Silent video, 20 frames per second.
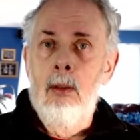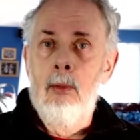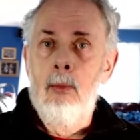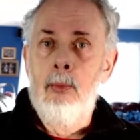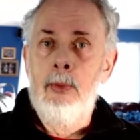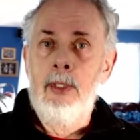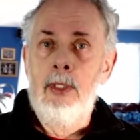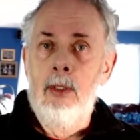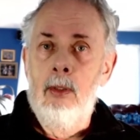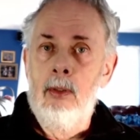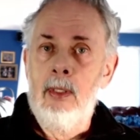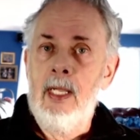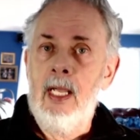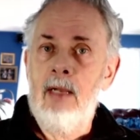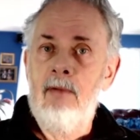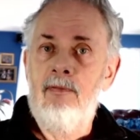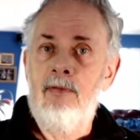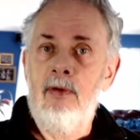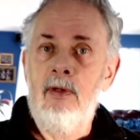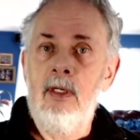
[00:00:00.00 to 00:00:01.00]
We don't
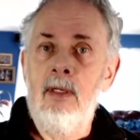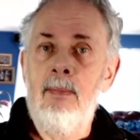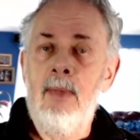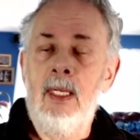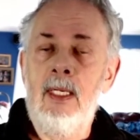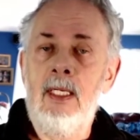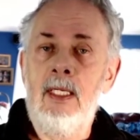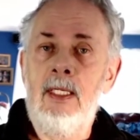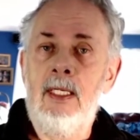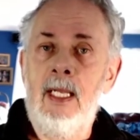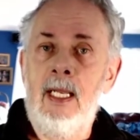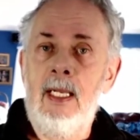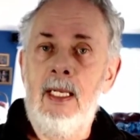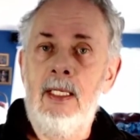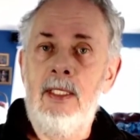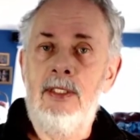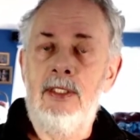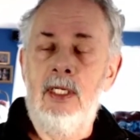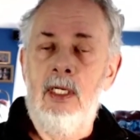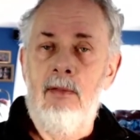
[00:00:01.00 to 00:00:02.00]
have very many
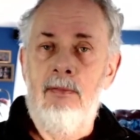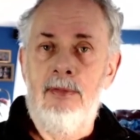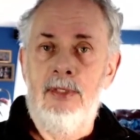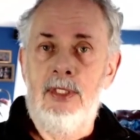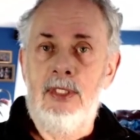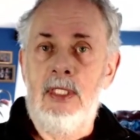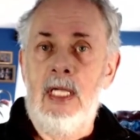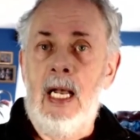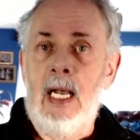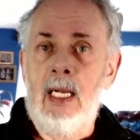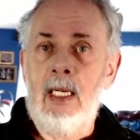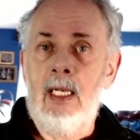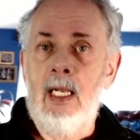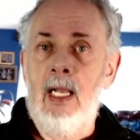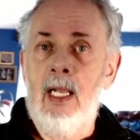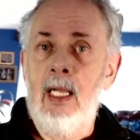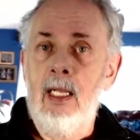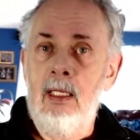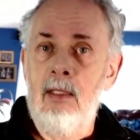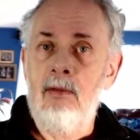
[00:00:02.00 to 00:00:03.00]
days of stock
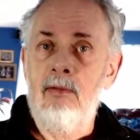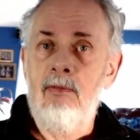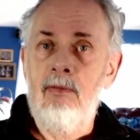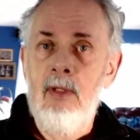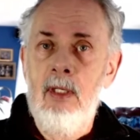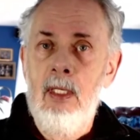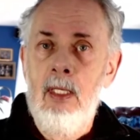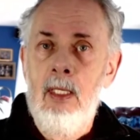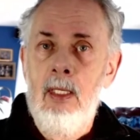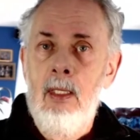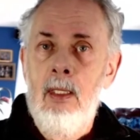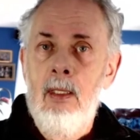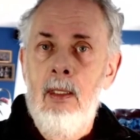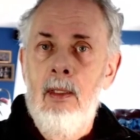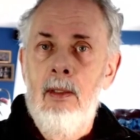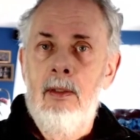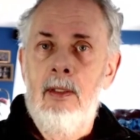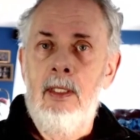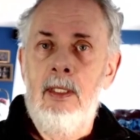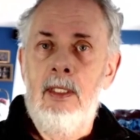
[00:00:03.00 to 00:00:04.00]
ahead of
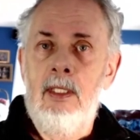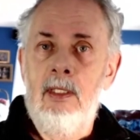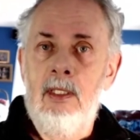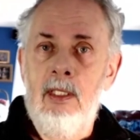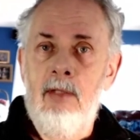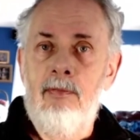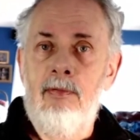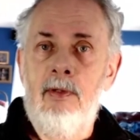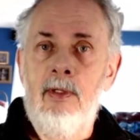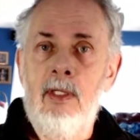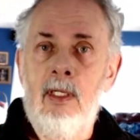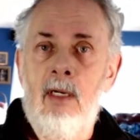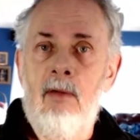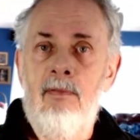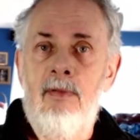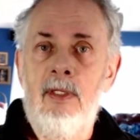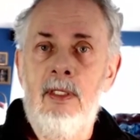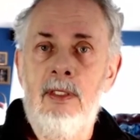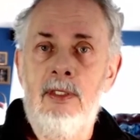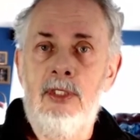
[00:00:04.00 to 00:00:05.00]
the delivery of
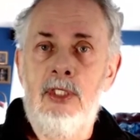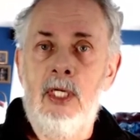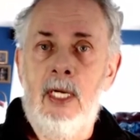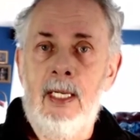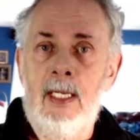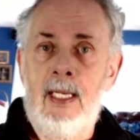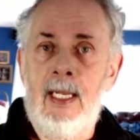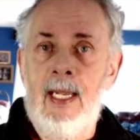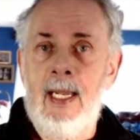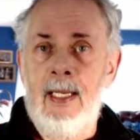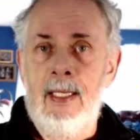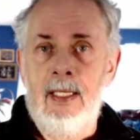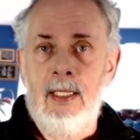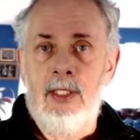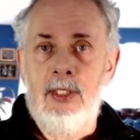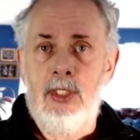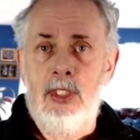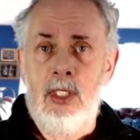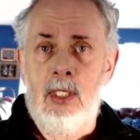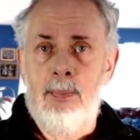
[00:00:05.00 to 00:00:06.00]
these gigantic
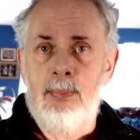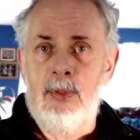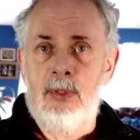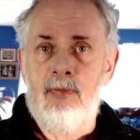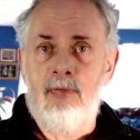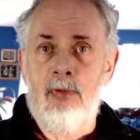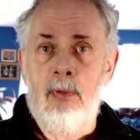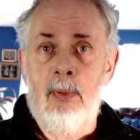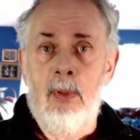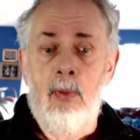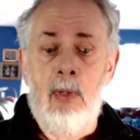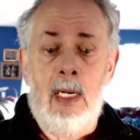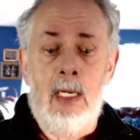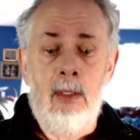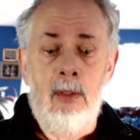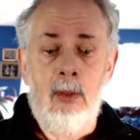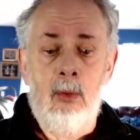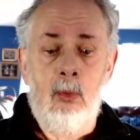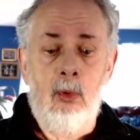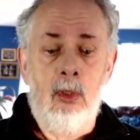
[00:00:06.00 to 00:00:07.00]
ships from
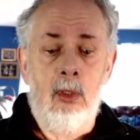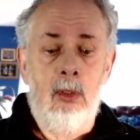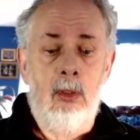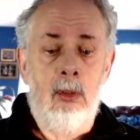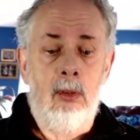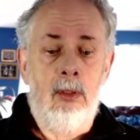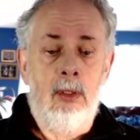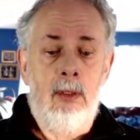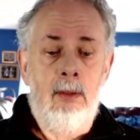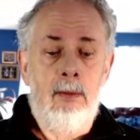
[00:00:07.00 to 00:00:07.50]
around the world.